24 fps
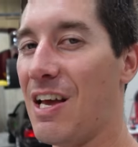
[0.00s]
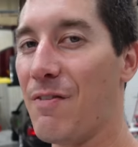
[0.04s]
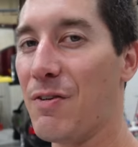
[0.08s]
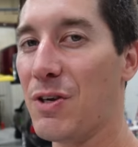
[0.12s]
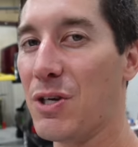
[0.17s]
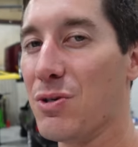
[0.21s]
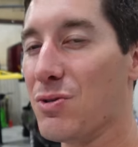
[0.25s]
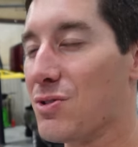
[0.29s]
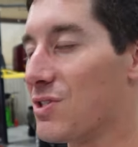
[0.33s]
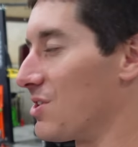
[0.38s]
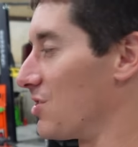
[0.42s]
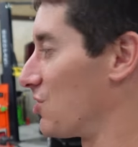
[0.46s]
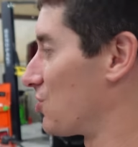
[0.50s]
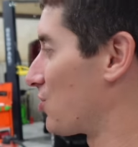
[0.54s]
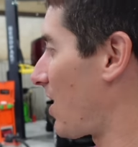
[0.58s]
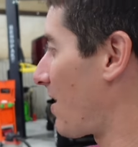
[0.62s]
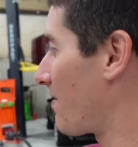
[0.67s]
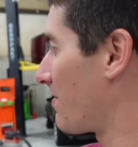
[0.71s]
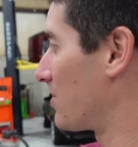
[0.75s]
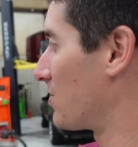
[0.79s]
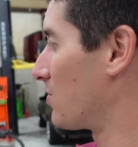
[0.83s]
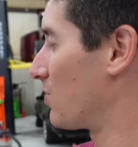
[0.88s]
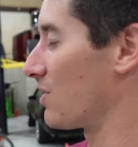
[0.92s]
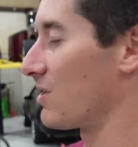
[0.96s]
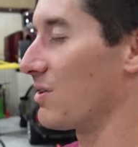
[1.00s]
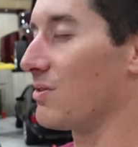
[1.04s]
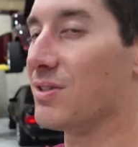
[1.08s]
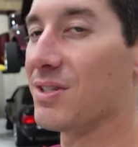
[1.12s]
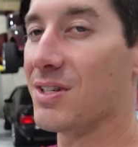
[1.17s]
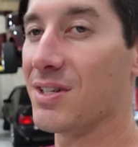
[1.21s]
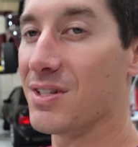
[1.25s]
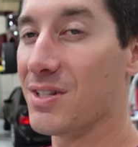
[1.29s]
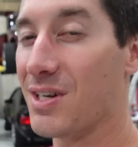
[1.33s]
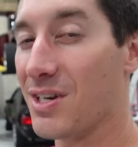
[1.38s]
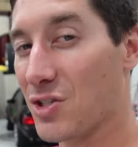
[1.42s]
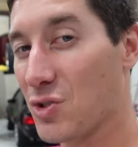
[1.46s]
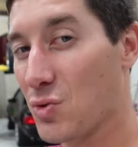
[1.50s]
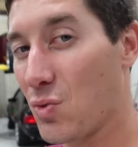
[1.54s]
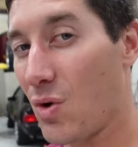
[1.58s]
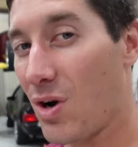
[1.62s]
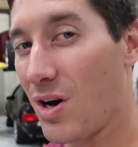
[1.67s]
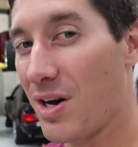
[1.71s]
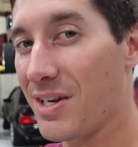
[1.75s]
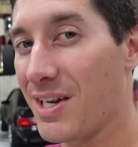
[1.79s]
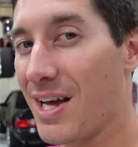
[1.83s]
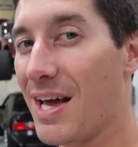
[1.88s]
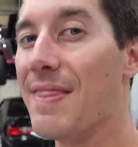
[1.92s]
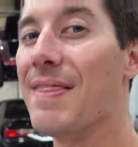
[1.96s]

If you use the driver door, it only unlocks one,